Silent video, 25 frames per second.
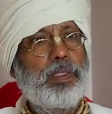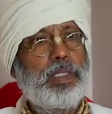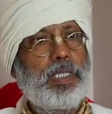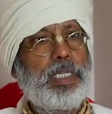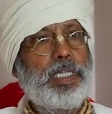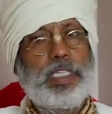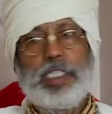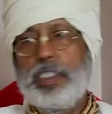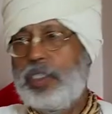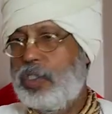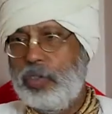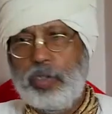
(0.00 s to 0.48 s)

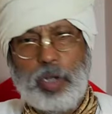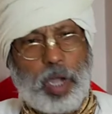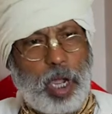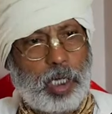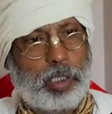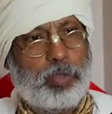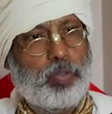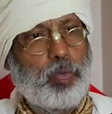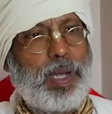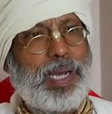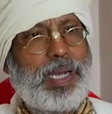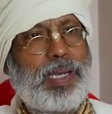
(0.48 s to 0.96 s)
It is
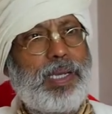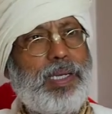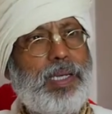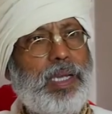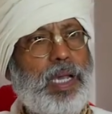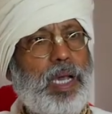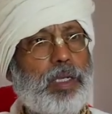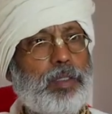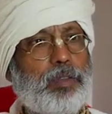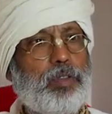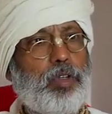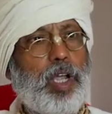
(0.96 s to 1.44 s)
not one,
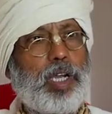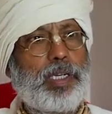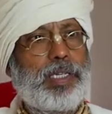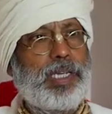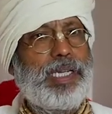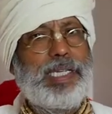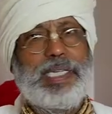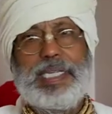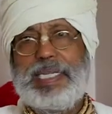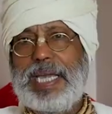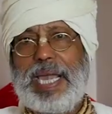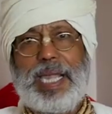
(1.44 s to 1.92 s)
not, not
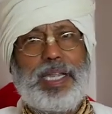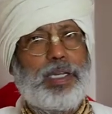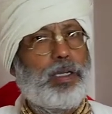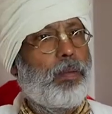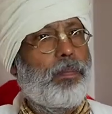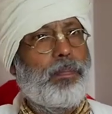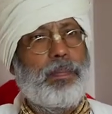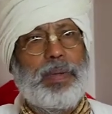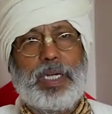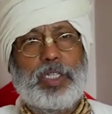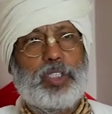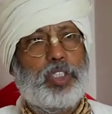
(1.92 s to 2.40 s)
any kind
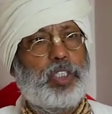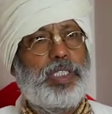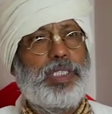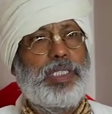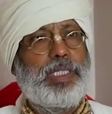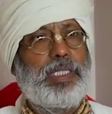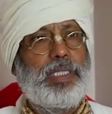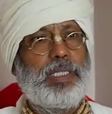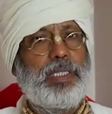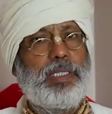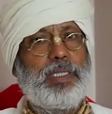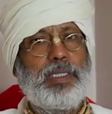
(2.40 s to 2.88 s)
of
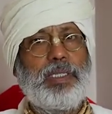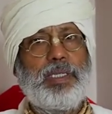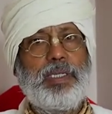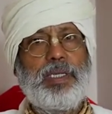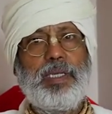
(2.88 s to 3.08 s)
mercy.